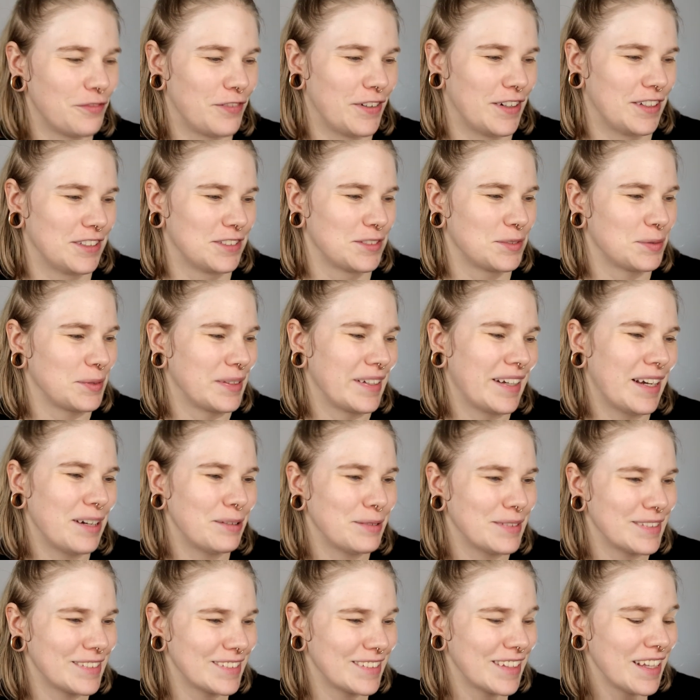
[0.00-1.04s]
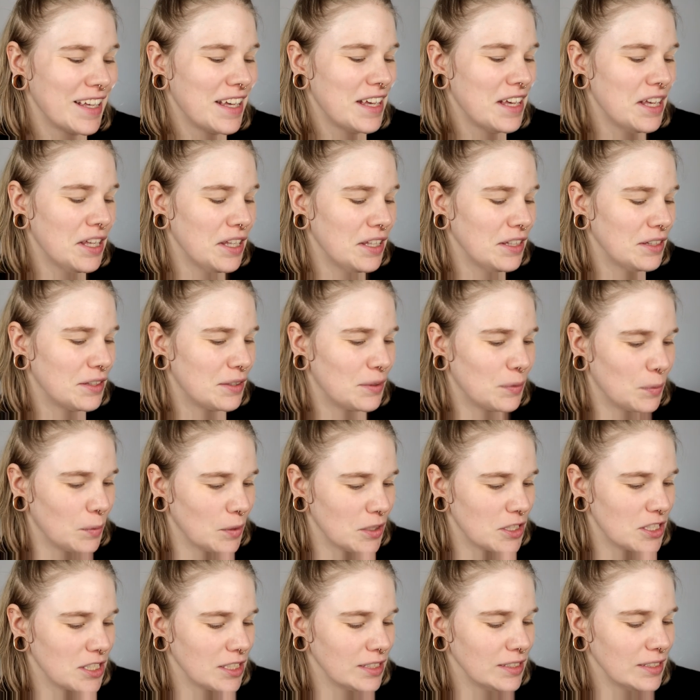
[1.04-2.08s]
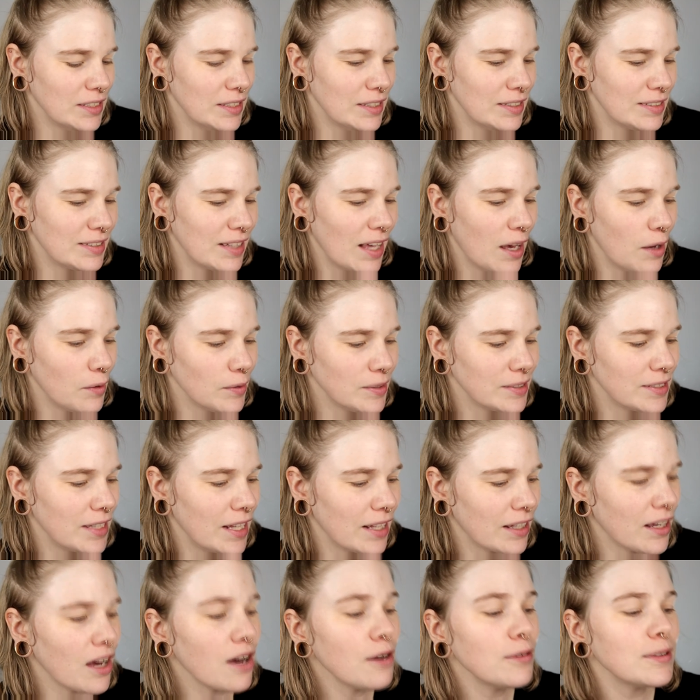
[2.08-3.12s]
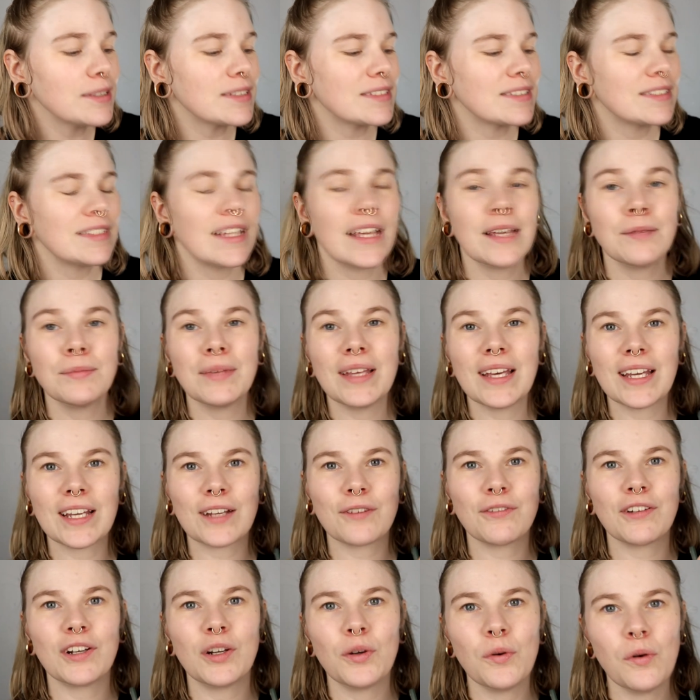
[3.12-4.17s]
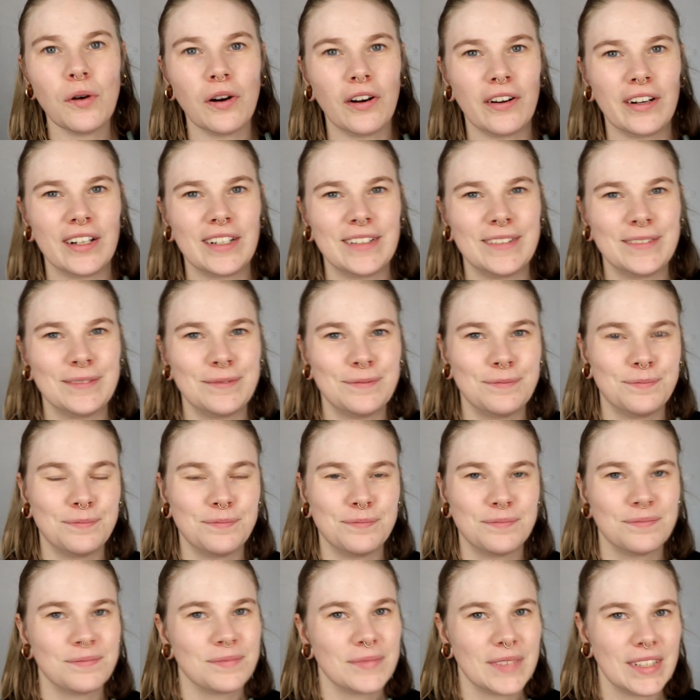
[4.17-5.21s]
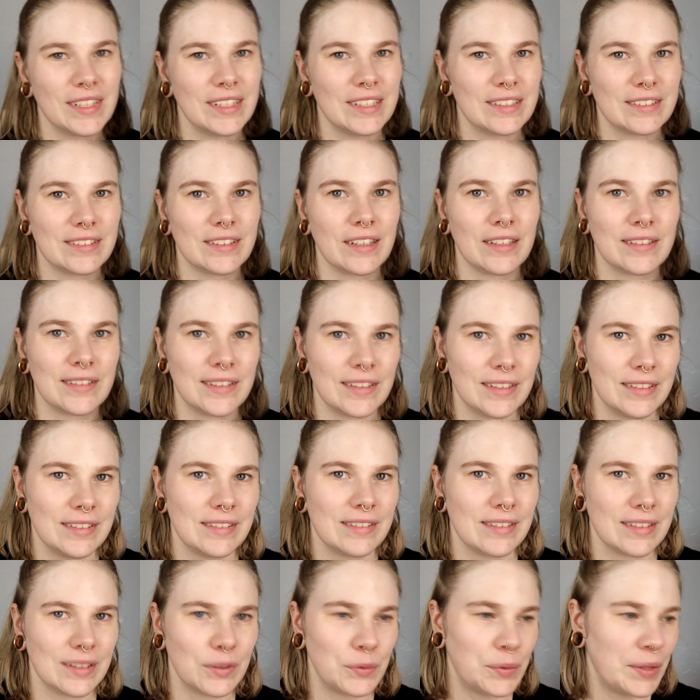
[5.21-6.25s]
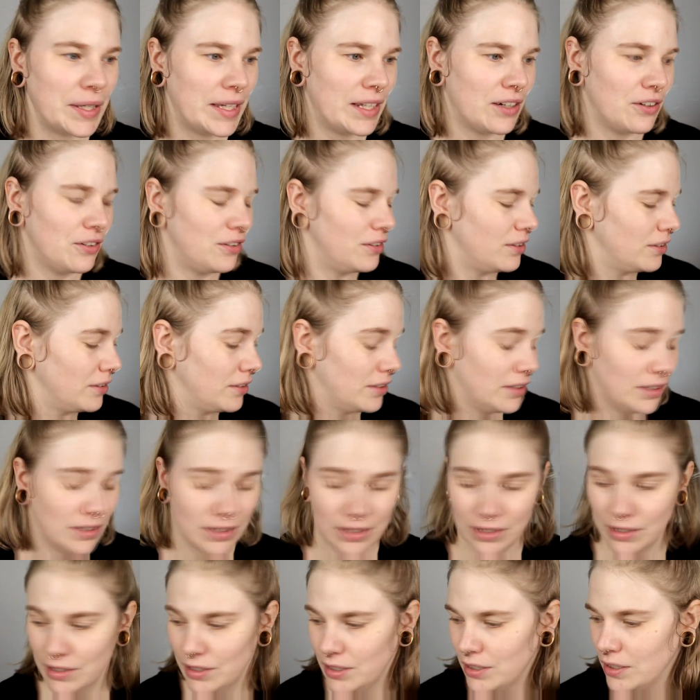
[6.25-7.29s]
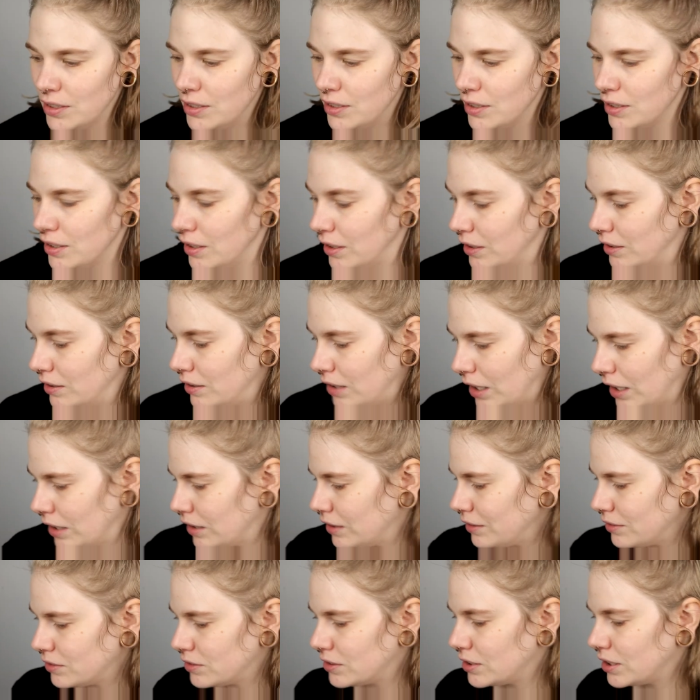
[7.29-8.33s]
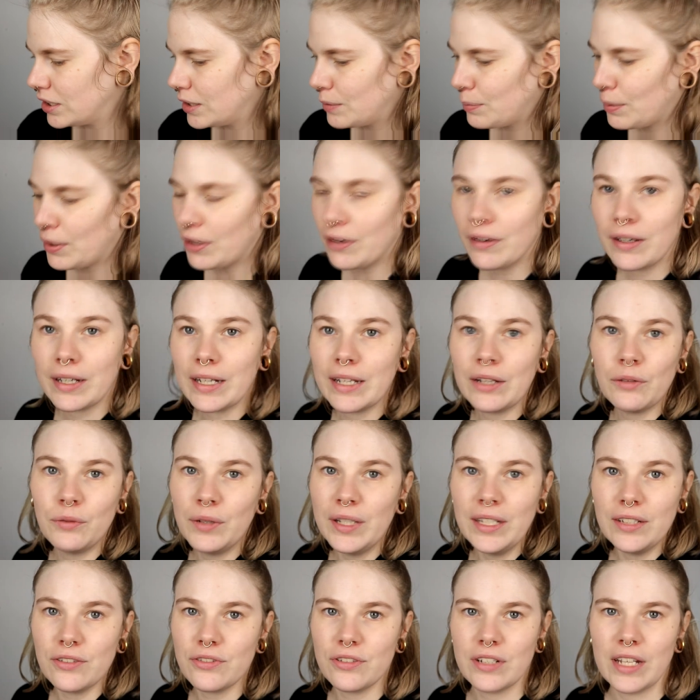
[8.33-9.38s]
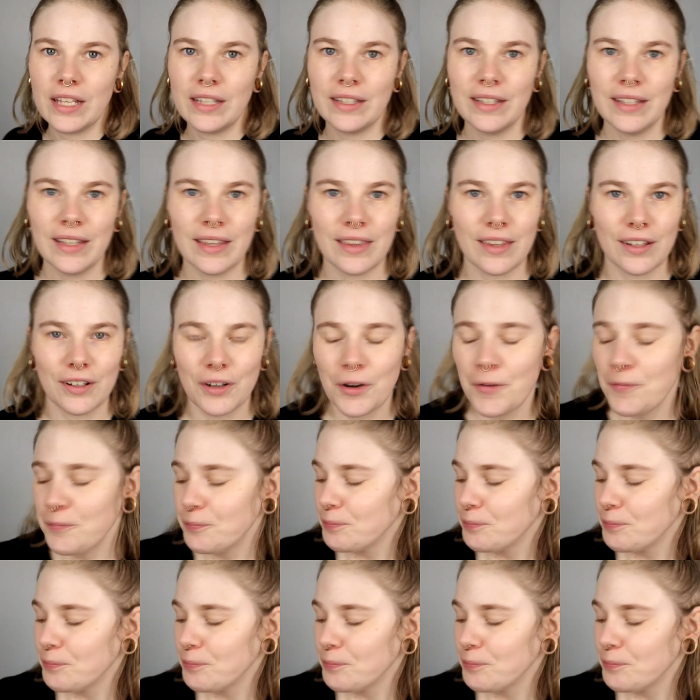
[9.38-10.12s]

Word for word: first when I was was watching this, I was like, oh, it's named Ecuador. It's not, it's Equator. I can't apparently read today either.